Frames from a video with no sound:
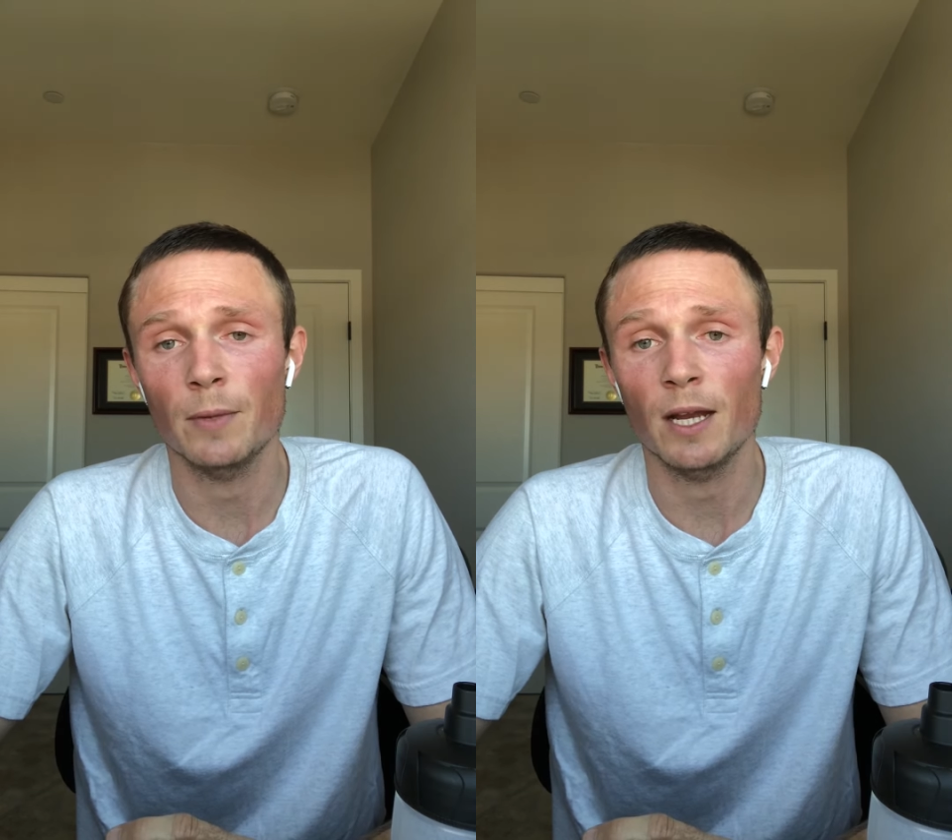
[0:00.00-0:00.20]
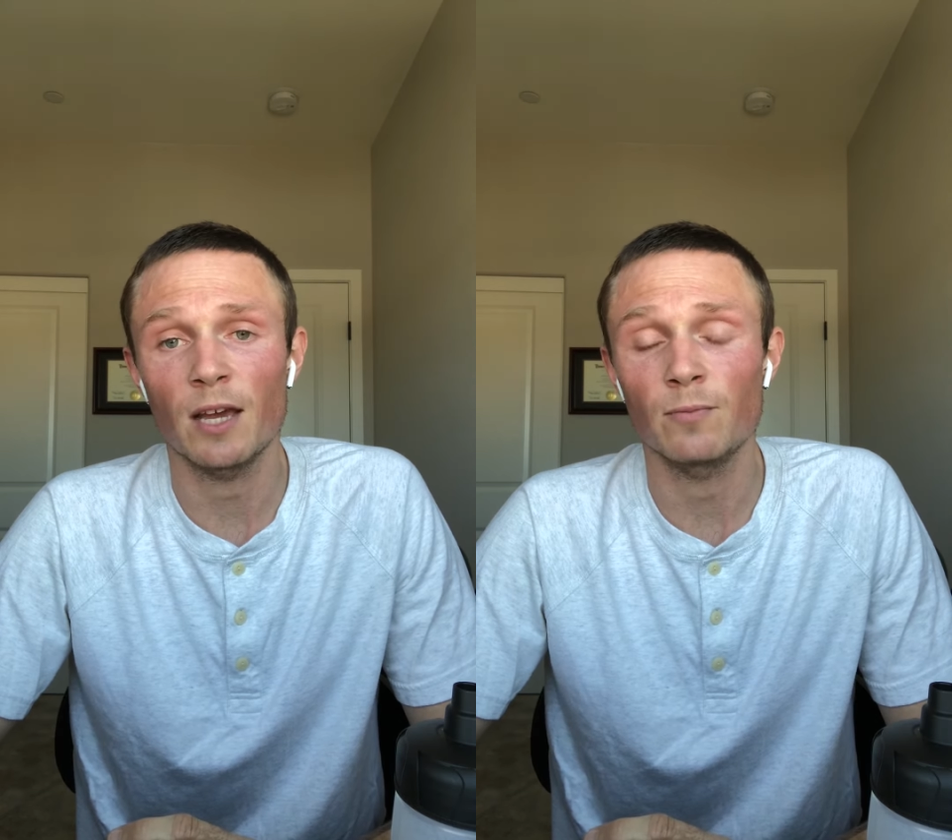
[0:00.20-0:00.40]

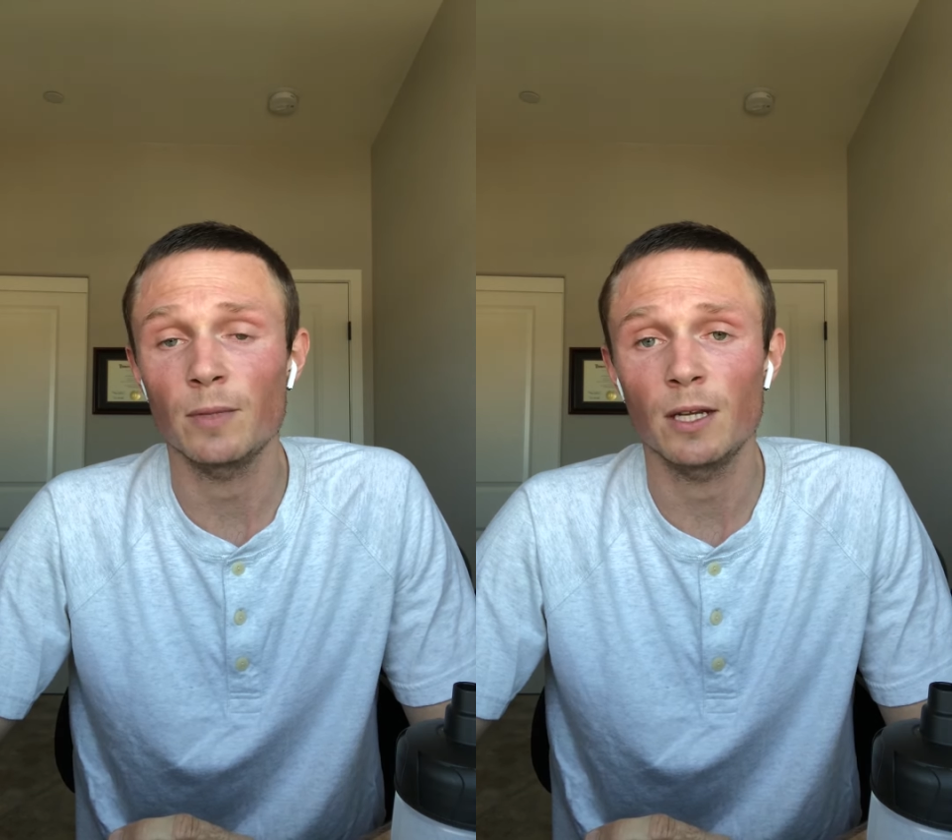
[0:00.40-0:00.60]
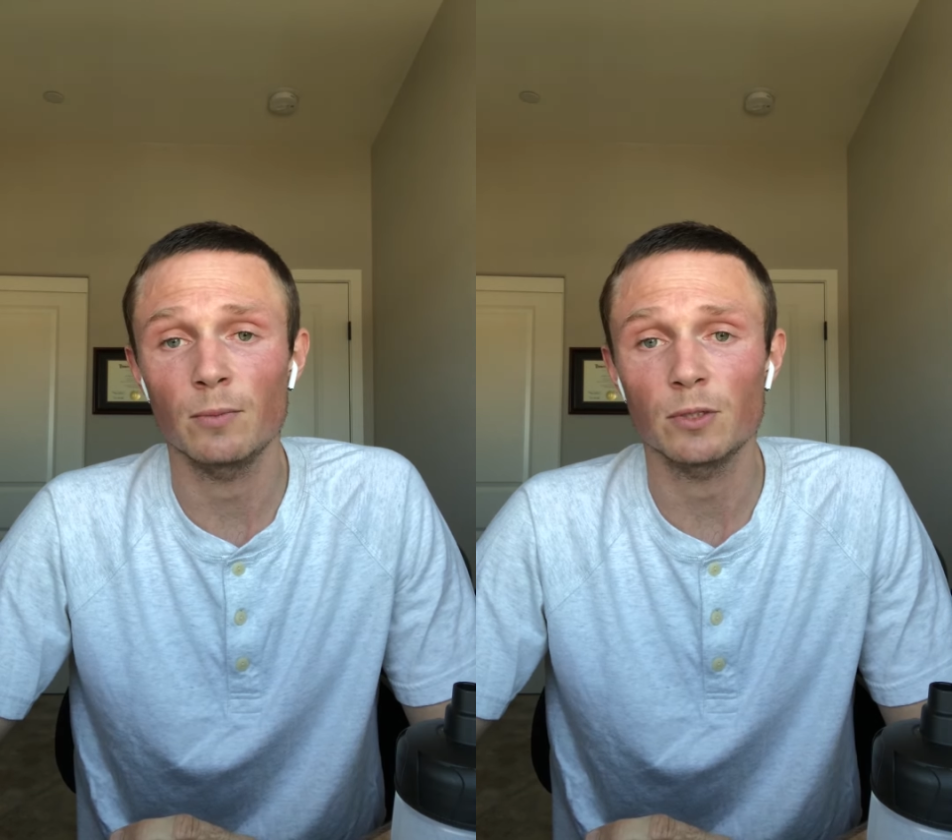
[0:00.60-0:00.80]
haven't been
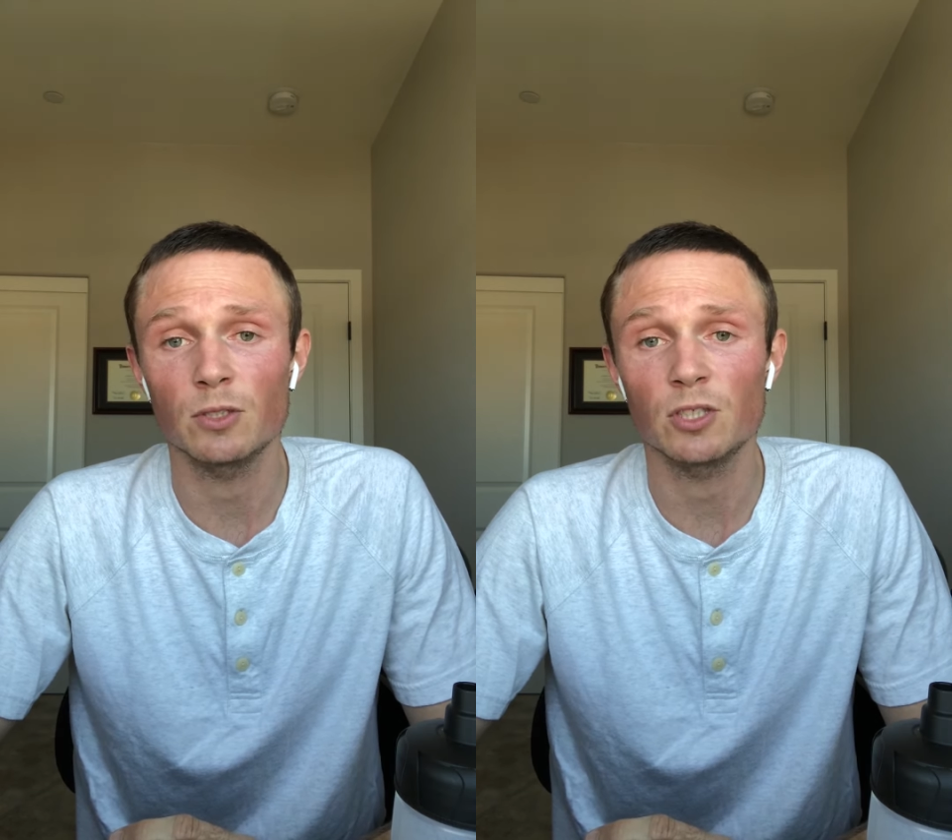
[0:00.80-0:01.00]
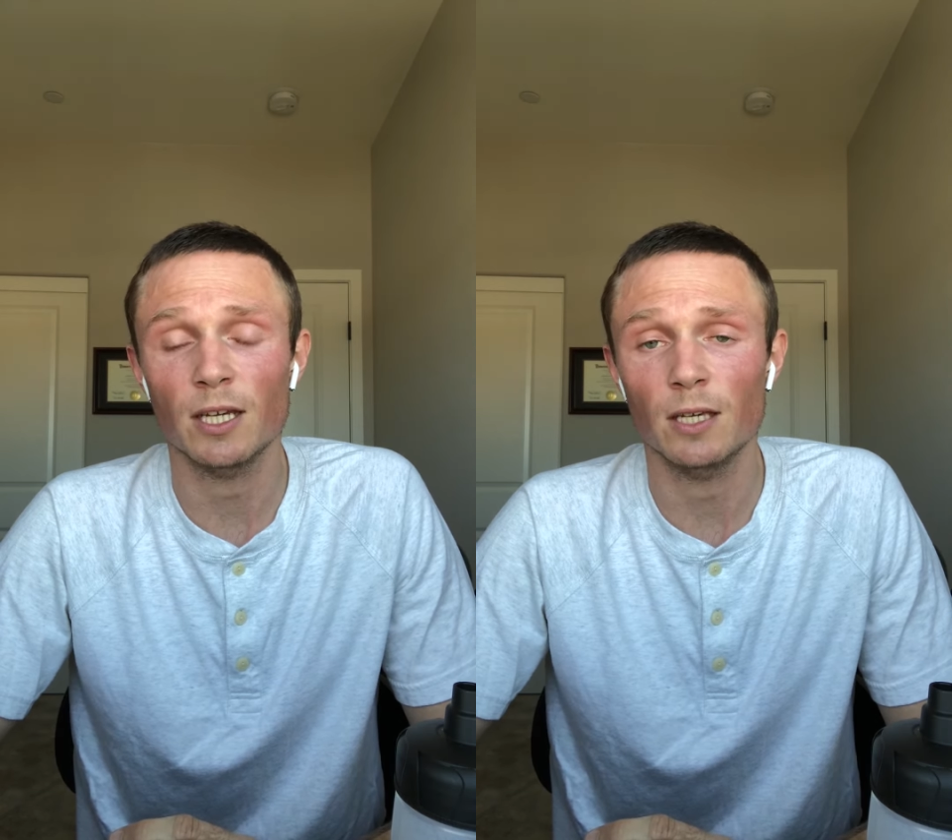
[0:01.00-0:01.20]
able to
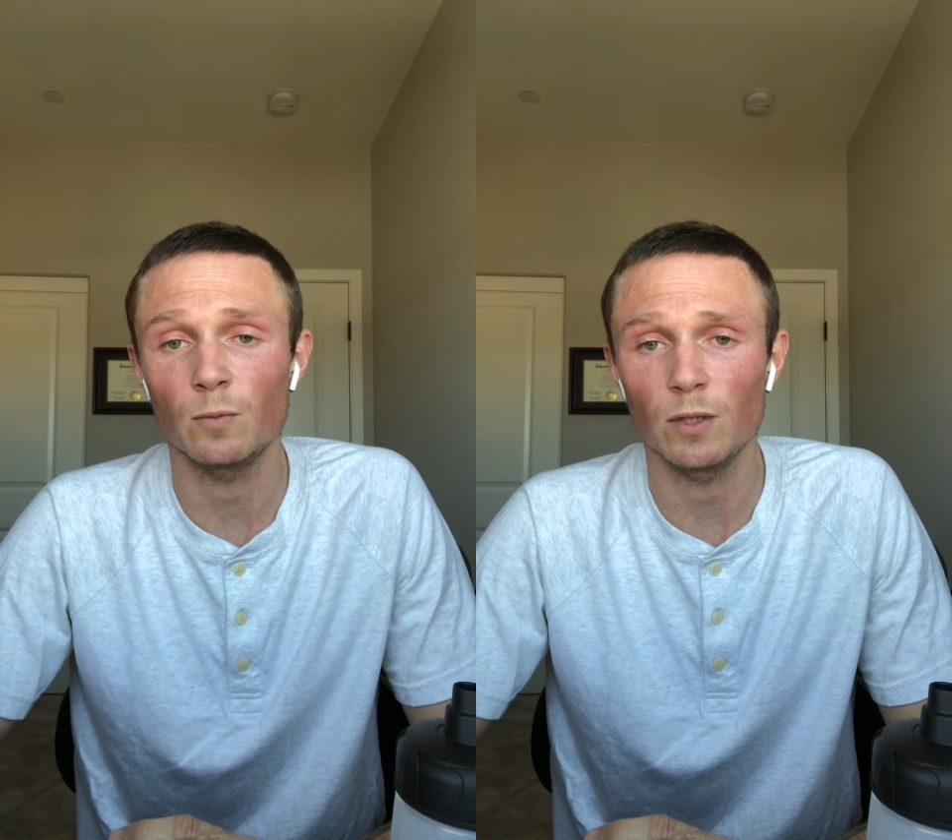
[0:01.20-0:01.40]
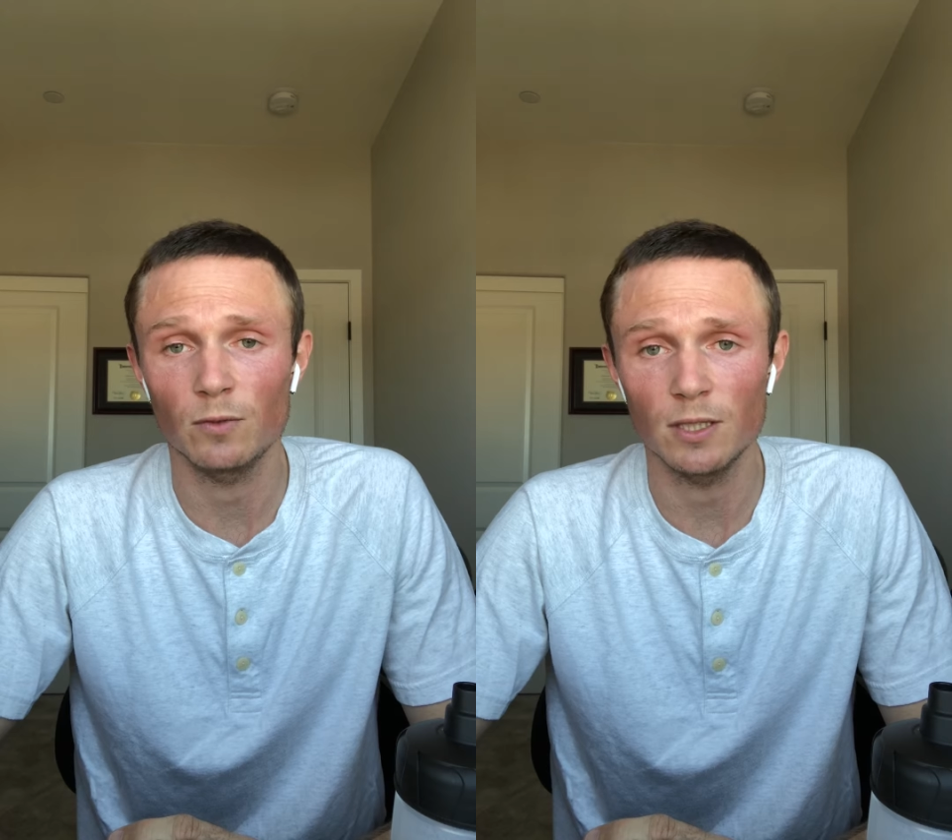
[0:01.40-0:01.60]
check in
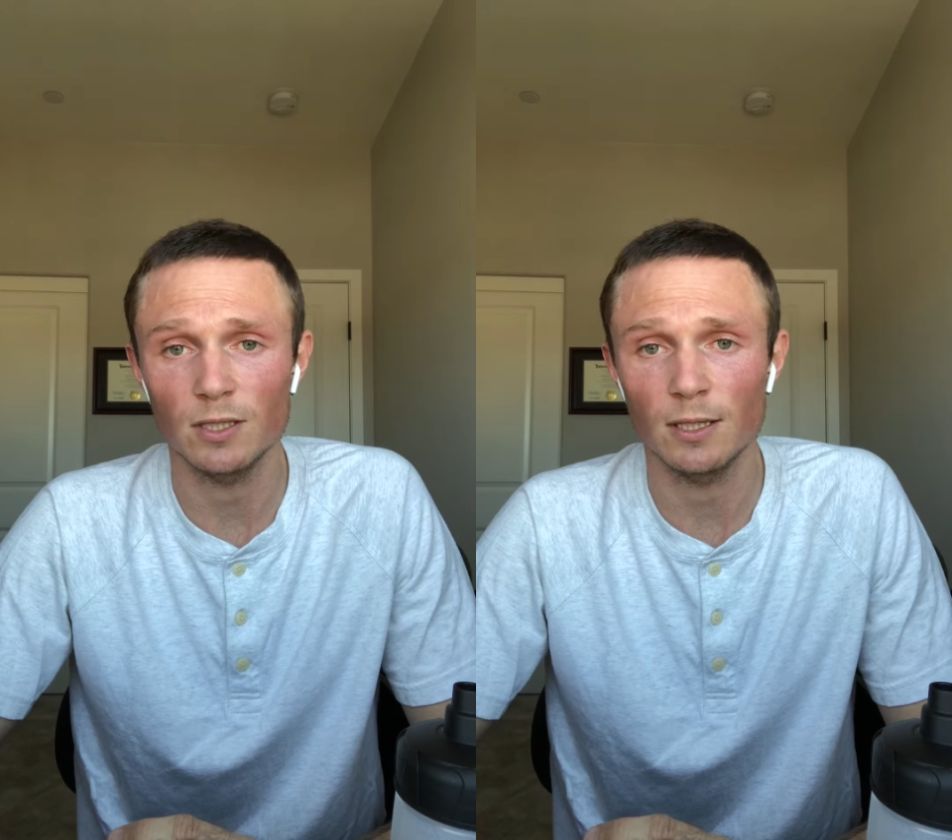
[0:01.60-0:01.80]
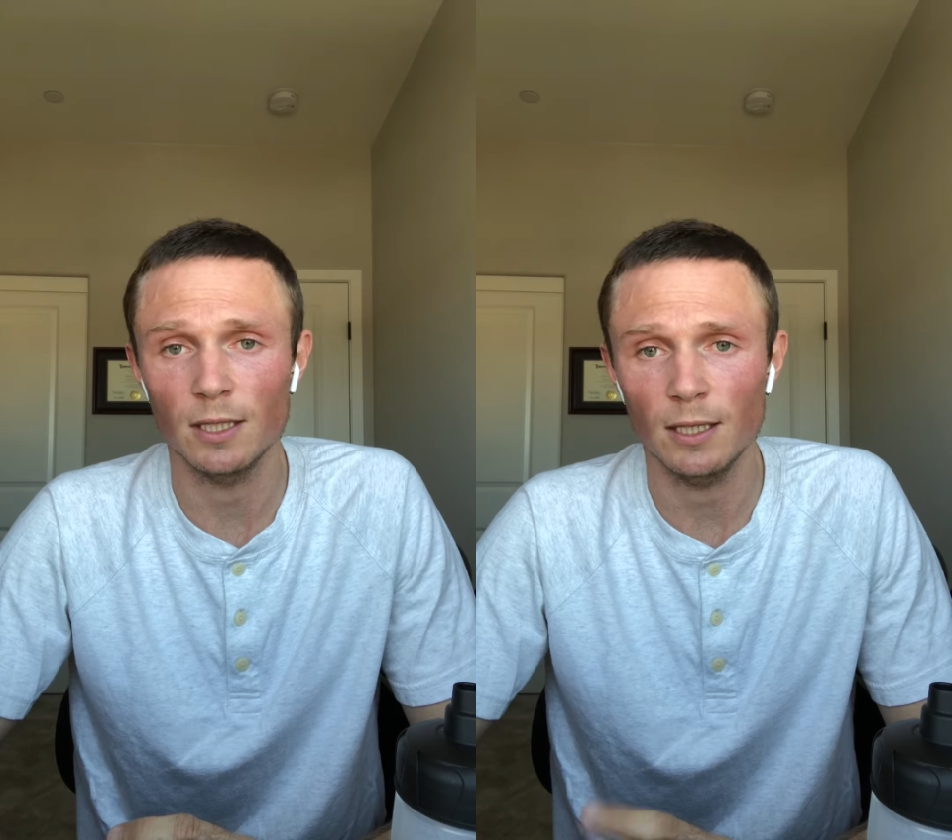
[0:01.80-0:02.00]
with
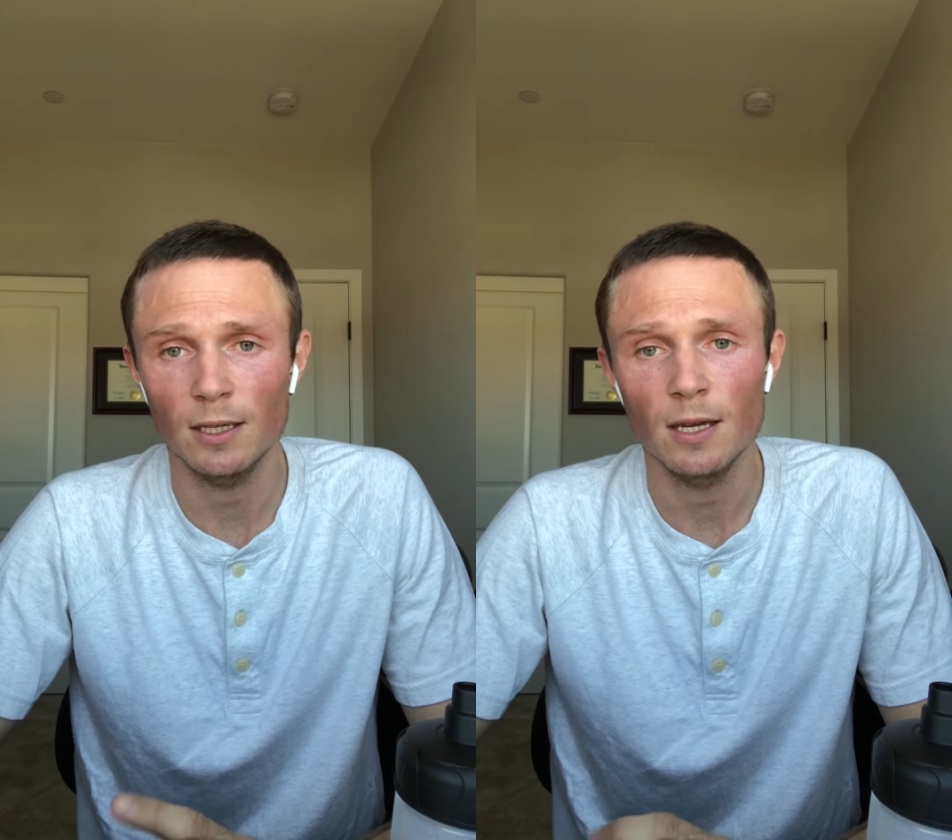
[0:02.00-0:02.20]
recently.